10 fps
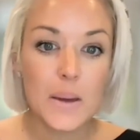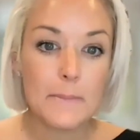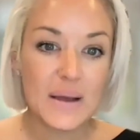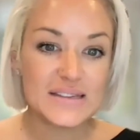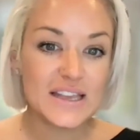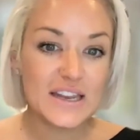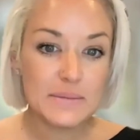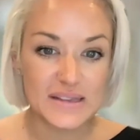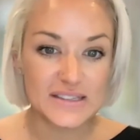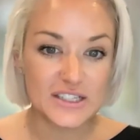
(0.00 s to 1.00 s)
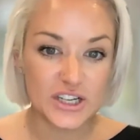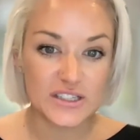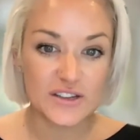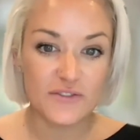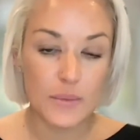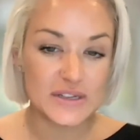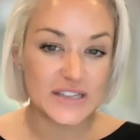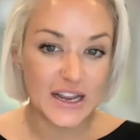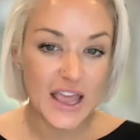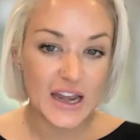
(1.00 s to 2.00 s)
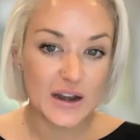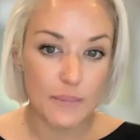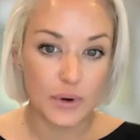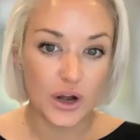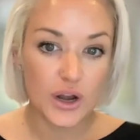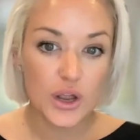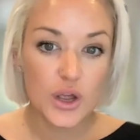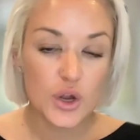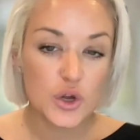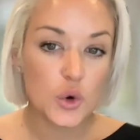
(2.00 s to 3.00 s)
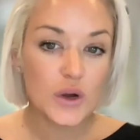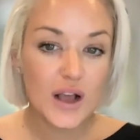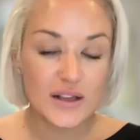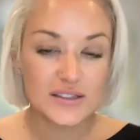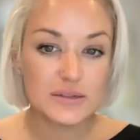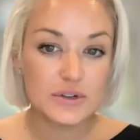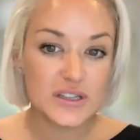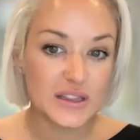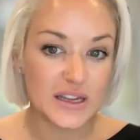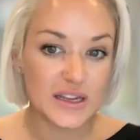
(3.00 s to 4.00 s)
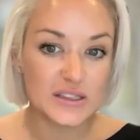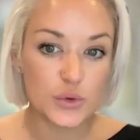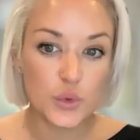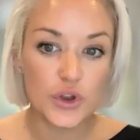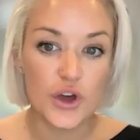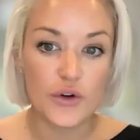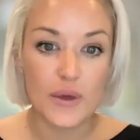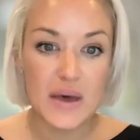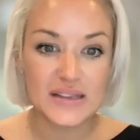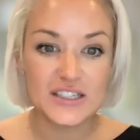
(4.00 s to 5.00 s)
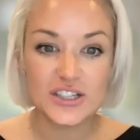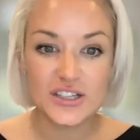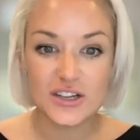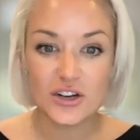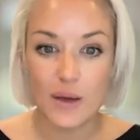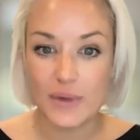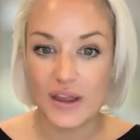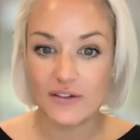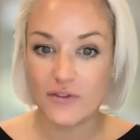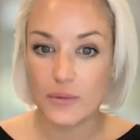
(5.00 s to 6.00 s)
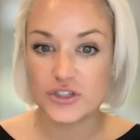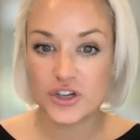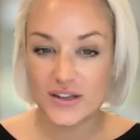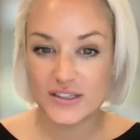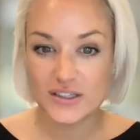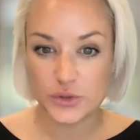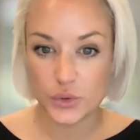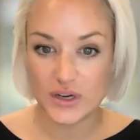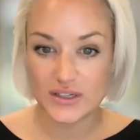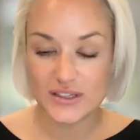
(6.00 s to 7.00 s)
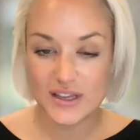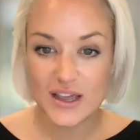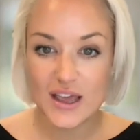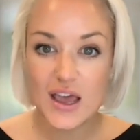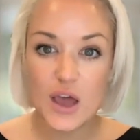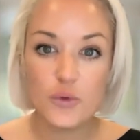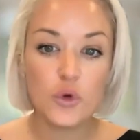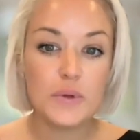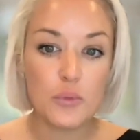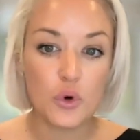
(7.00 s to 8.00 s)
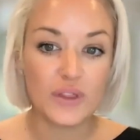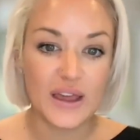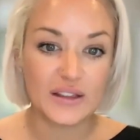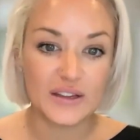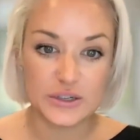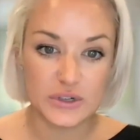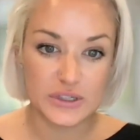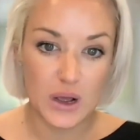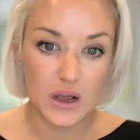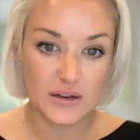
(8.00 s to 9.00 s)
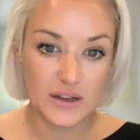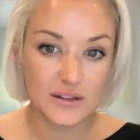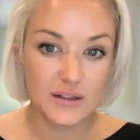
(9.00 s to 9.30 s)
By sending messages from a dedicated number, your customers and leads will know that messages are coming from a trusted source and will be more likely to respond.